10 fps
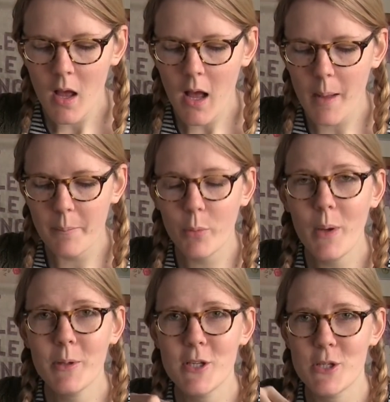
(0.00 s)
But what
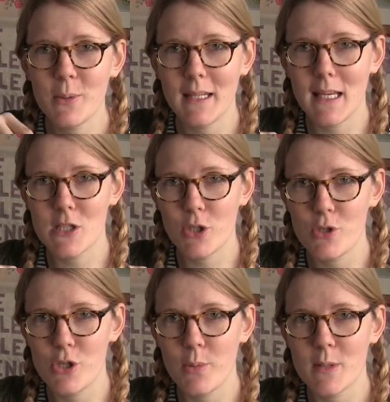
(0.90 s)
I'm going to do with these 2
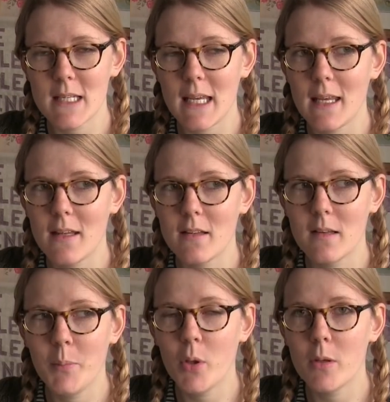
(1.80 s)
tubers is
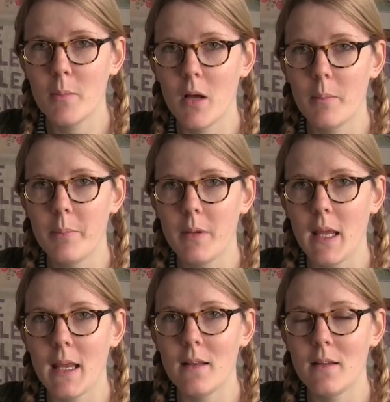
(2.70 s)
put them up
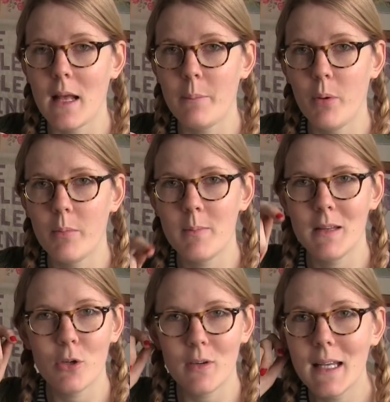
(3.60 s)
in and put them in
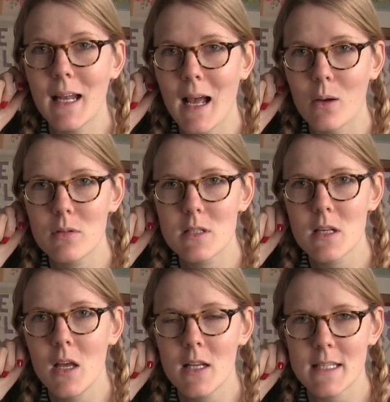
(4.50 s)
the greenhouse
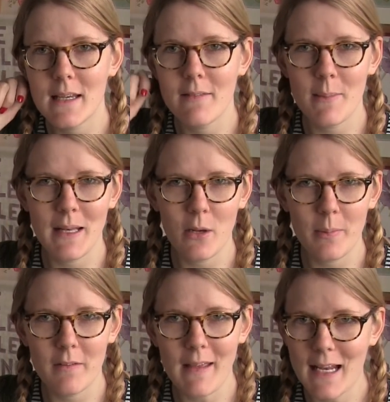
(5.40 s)
to give them a little
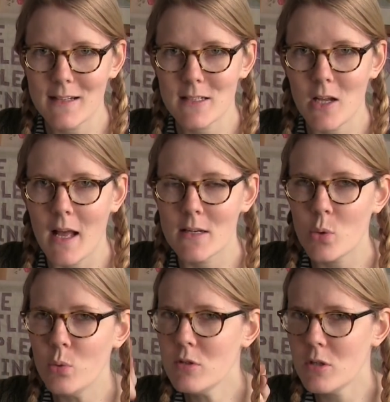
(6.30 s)
bit of a head start, and to
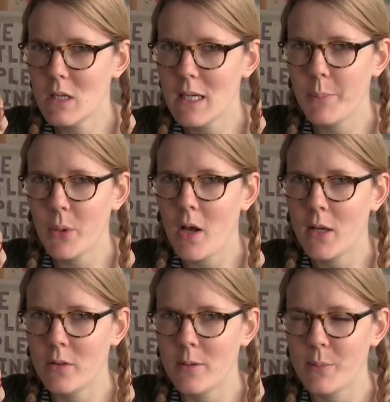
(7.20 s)
also keep an eye
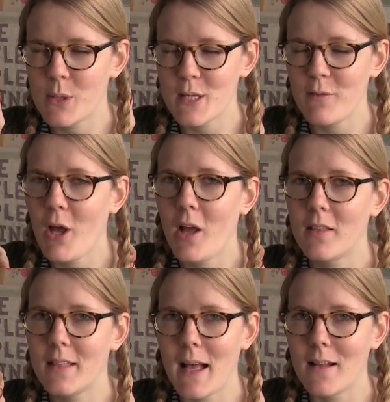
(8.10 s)
on them, because I've heard
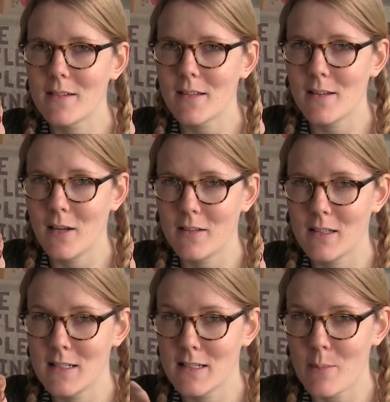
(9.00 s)
that slugs
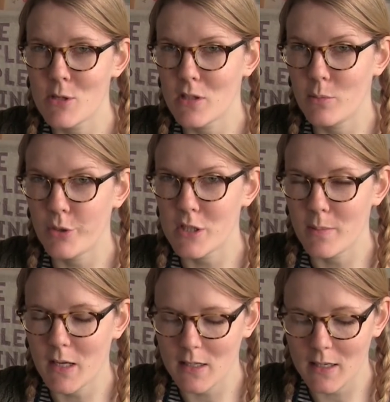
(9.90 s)
can damage them pretty
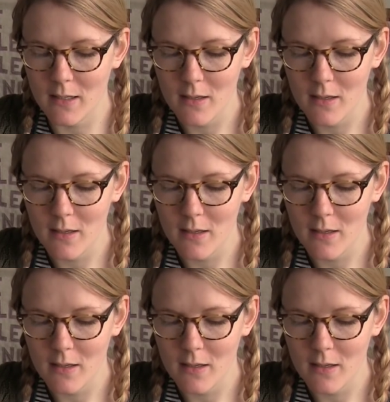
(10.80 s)
badly.